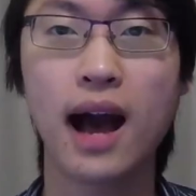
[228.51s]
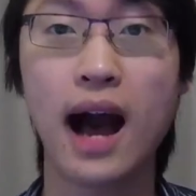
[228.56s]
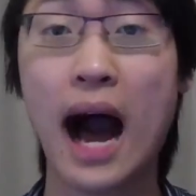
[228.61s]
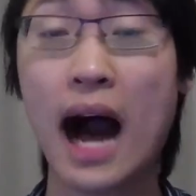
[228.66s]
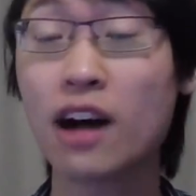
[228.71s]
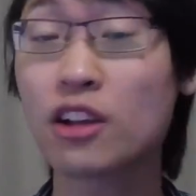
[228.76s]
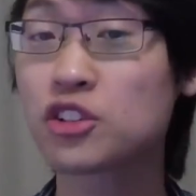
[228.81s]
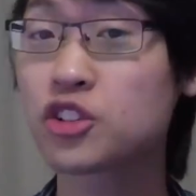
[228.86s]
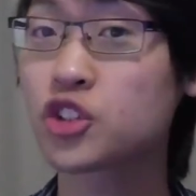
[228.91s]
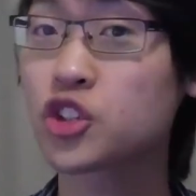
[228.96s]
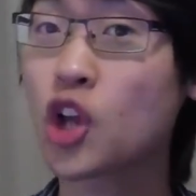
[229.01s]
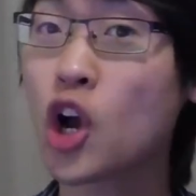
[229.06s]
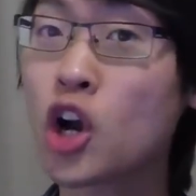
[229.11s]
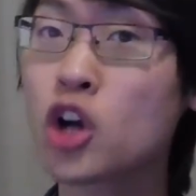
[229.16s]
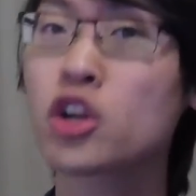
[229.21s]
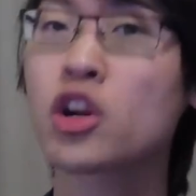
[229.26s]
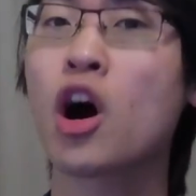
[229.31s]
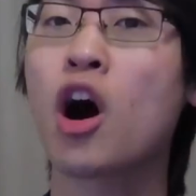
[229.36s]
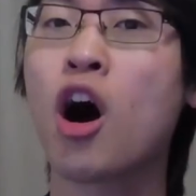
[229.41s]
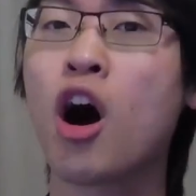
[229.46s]
I'll
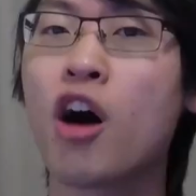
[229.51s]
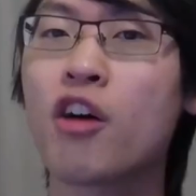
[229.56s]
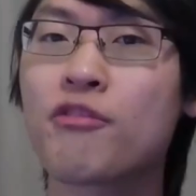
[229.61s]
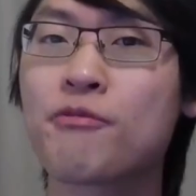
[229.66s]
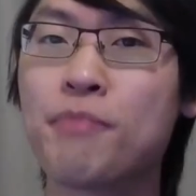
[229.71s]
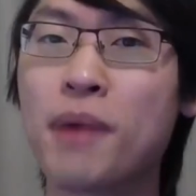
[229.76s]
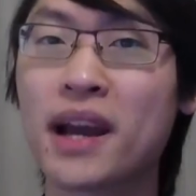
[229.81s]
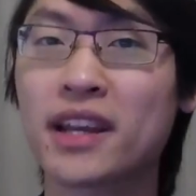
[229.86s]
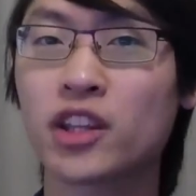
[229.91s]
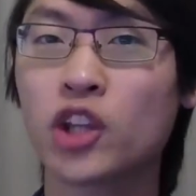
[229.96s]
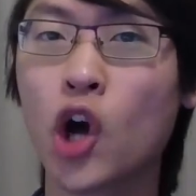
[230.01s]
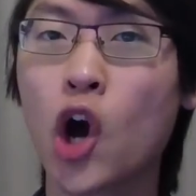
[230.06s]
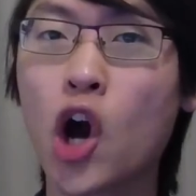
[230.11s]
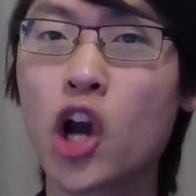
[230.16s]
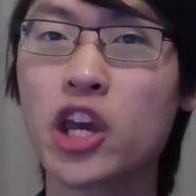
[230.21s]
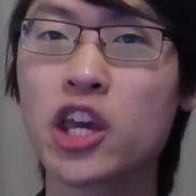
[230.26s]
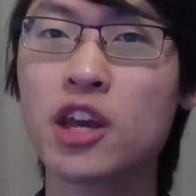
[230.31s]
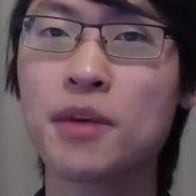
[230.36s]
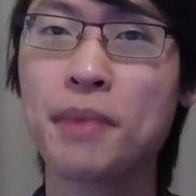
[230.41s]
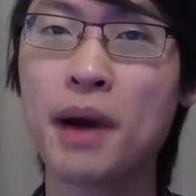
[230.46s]
start off by
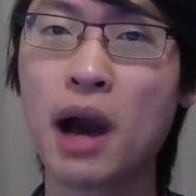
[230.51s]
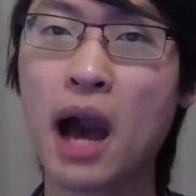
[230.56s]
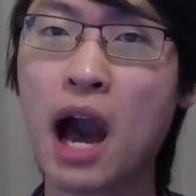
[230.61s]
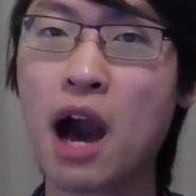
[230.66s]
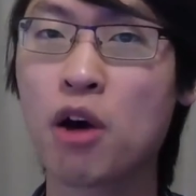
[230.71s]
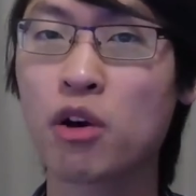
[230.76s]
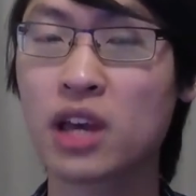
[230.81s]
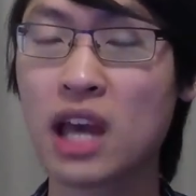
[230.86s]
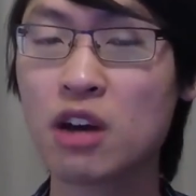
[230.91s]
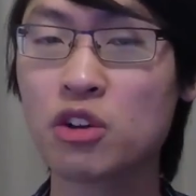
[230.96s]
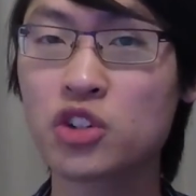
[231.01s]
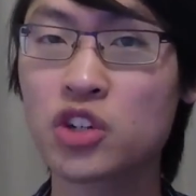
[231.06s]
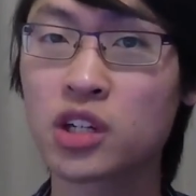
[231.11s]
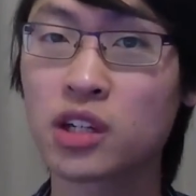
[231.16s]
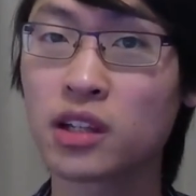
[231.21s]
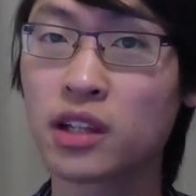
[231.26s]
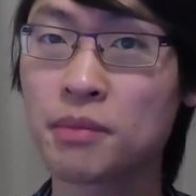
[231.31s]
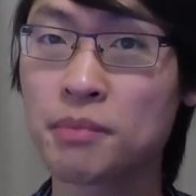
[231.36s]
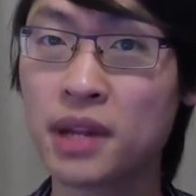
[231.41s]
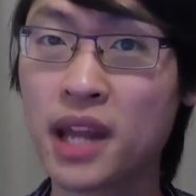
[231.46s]
talking about how Gaussian
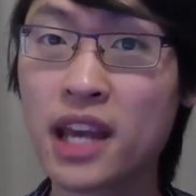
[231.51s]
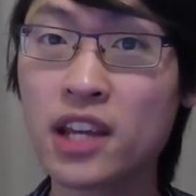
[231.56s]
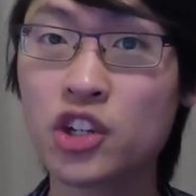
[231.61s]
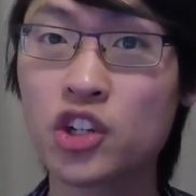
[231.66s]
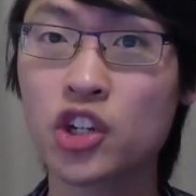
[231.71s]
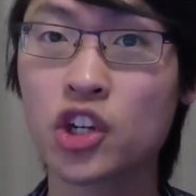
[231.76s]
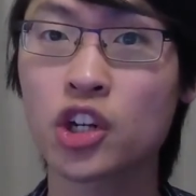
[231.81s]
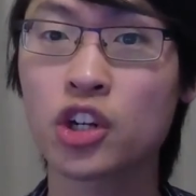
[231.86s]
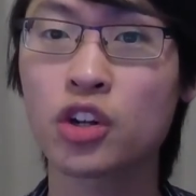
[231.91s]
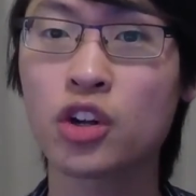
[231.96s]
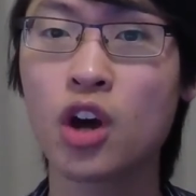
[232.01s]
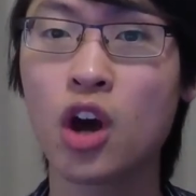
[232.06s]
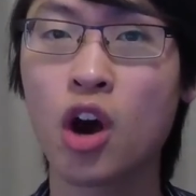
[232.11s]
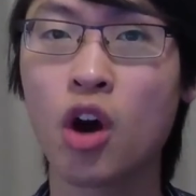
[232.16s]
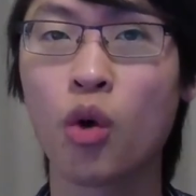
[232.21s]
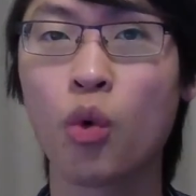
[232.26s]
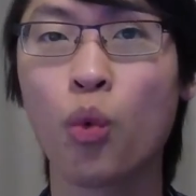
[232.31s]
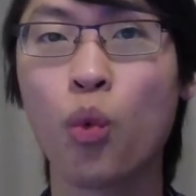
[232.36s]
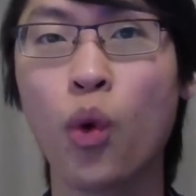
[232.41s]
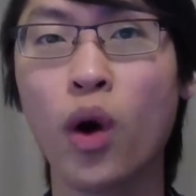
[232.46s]
elimination
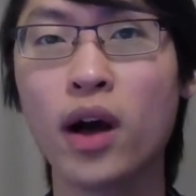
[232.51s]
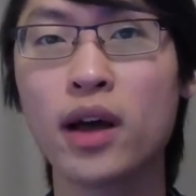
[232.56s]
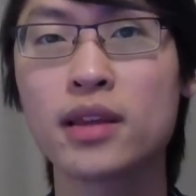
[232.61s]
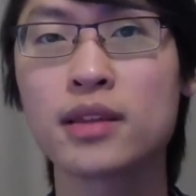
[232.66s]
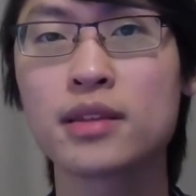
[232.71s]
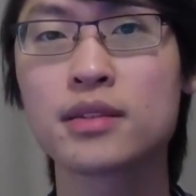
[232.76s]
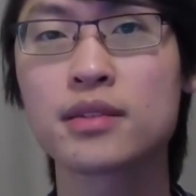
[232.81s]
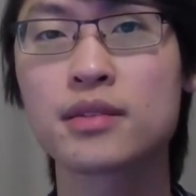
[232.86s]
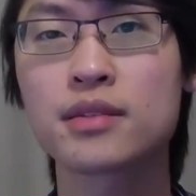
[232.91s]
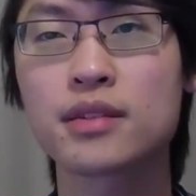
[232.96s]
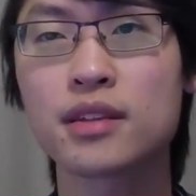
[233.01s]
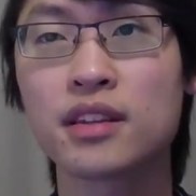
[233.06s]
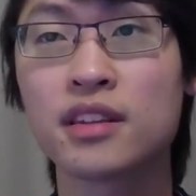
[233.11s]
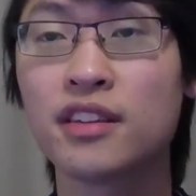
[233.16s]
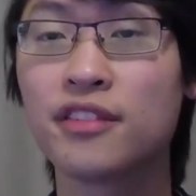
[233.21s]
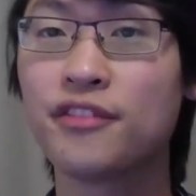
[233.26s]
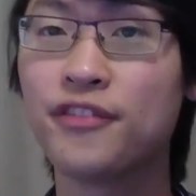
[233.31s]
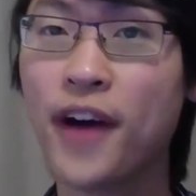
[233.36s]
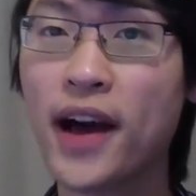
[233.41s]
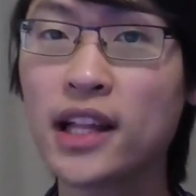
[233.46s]
was
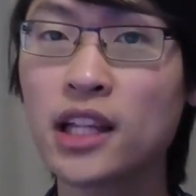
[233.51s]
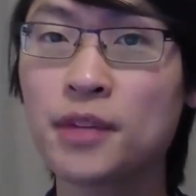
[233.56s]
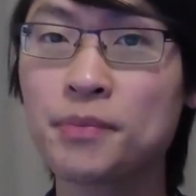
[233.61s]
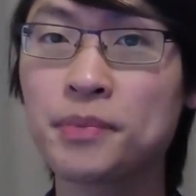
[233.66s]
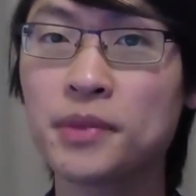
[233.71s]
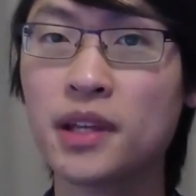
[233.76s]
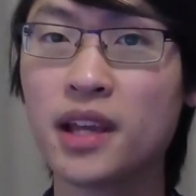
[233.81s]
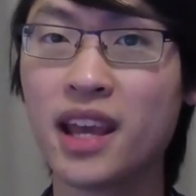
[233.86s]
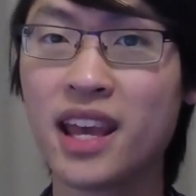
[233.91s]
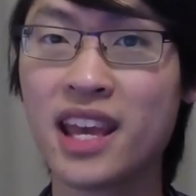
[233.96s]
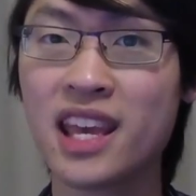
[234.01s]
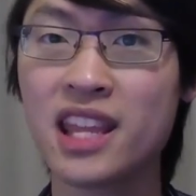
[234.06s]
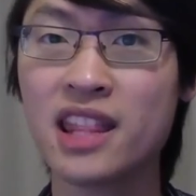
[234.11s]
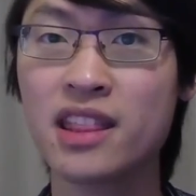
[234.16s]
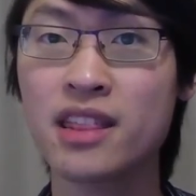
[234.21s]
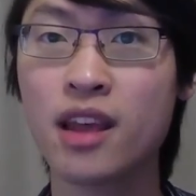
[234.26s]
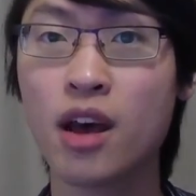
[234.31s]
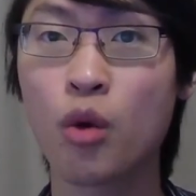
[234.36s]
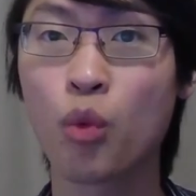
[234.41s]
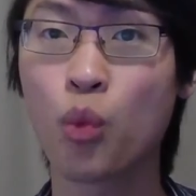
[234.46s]
developed
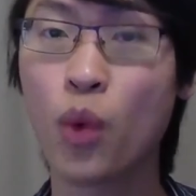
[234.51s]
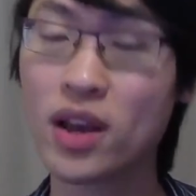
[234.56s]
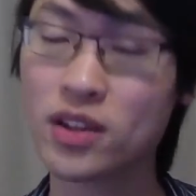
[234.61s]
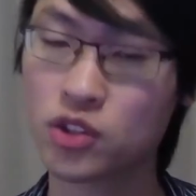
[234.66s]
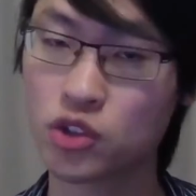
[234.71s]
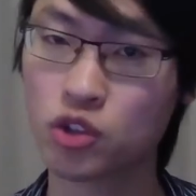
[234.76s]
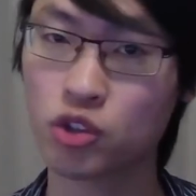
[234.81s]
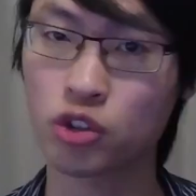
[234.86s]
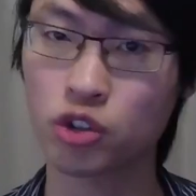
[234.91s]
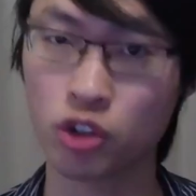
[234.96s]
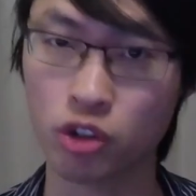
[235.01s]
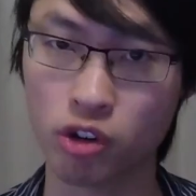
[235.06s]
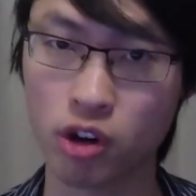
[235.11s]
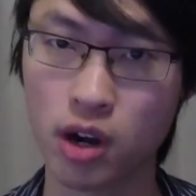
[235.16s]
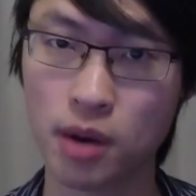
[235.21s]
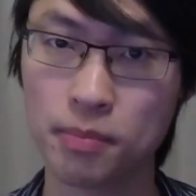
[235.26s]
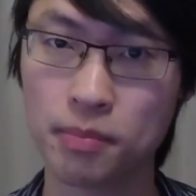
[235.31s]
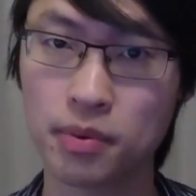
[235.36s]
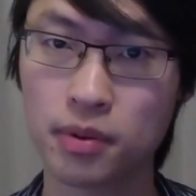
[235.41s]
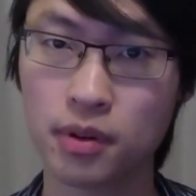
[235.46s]
in Western Europe.